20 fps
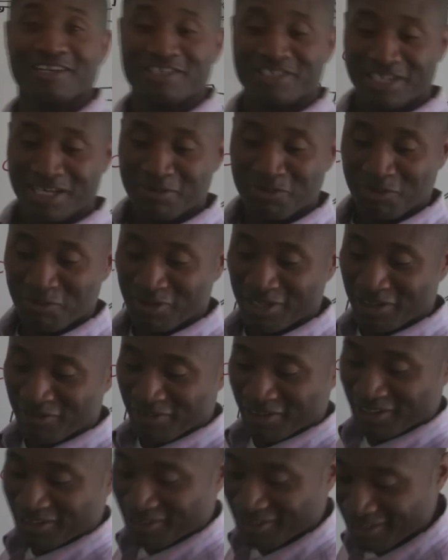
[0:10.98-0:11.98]
James from
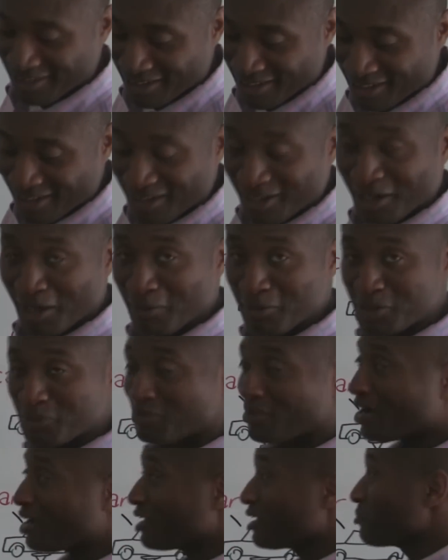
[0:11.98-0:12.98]
engVid. I'm
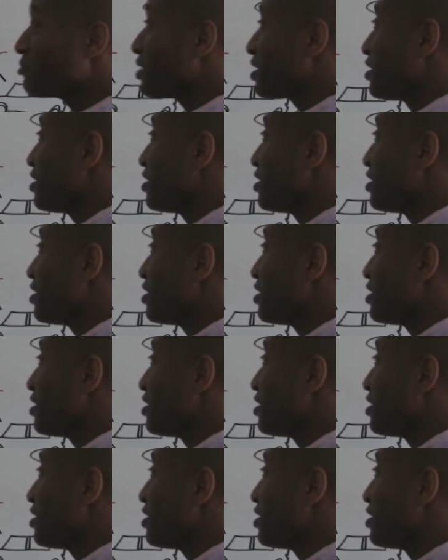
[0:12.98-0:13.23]
smiling